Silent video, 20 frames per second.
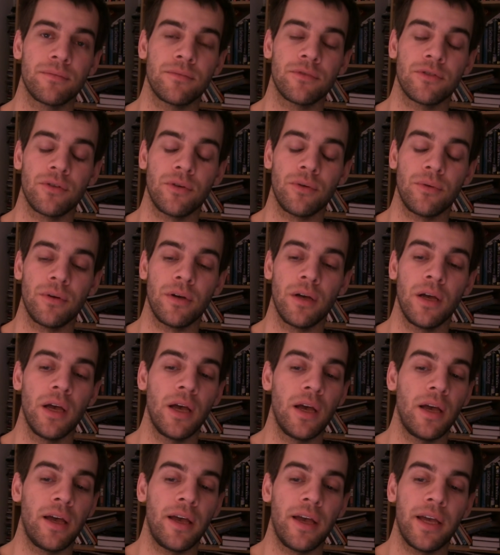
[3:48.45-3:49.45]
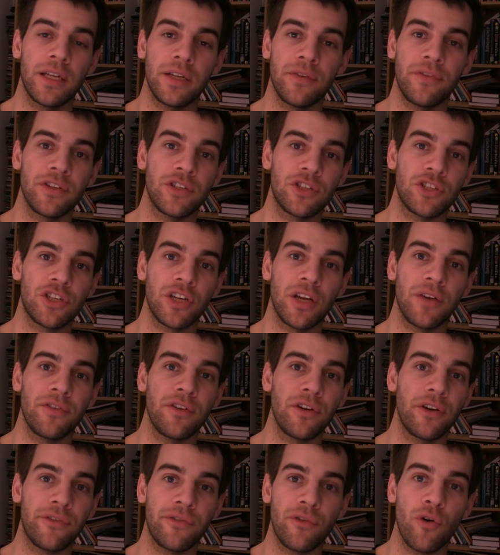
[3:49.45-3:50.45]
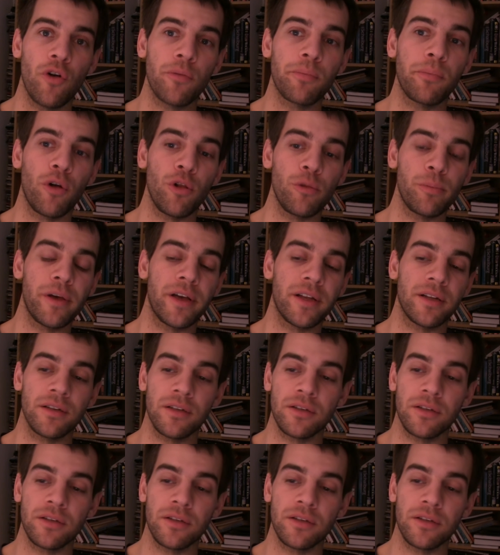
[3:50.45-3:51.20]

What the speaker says: So and if it's Chevy or Ford bolt pattern,